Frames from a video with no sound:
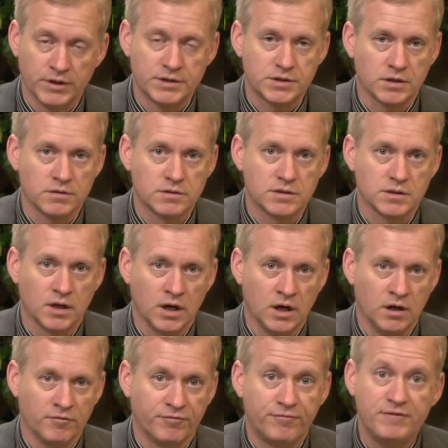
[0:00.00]
instance,
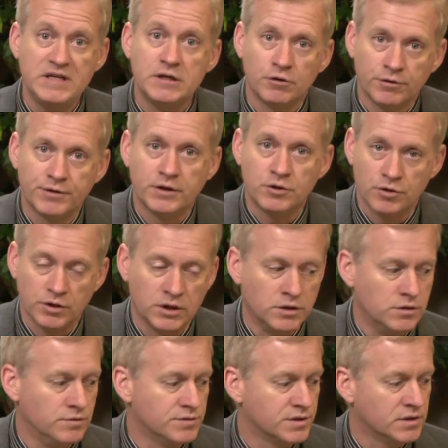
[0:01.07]
a field that could
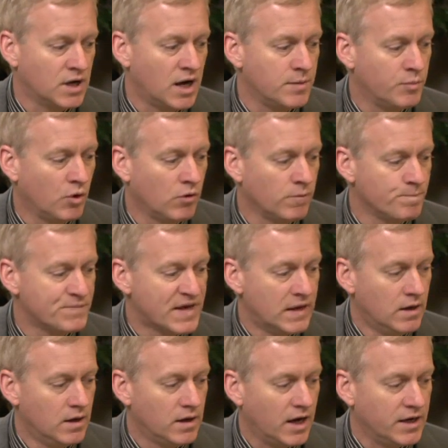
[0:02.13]
induce a dipole.
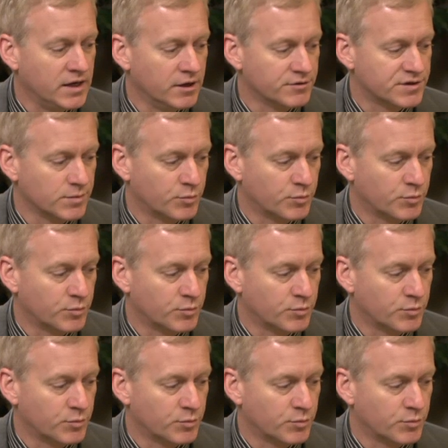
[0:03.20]
And here's the